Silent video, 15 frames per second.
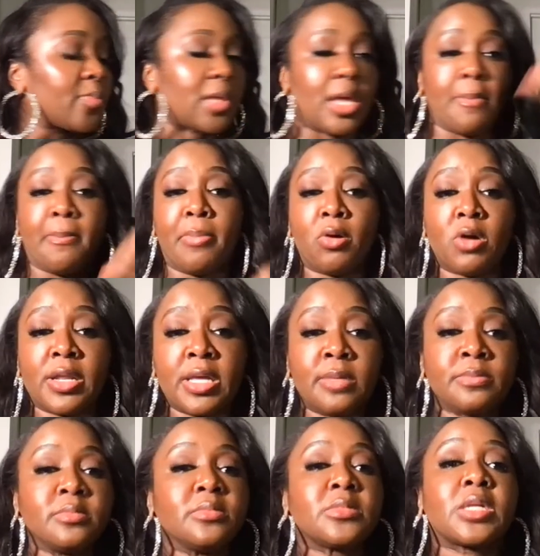and bought
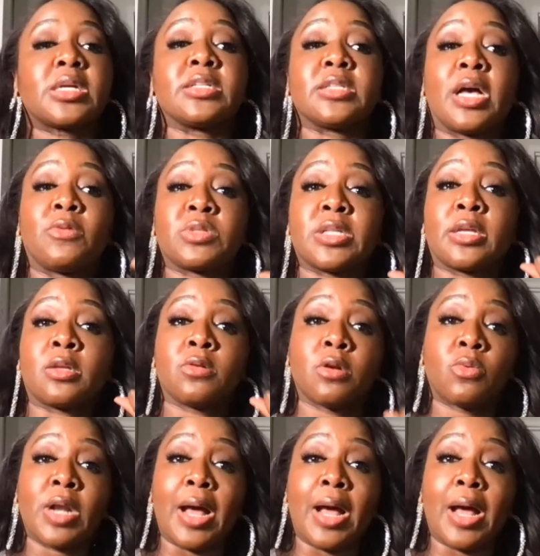it because I was like, you know what?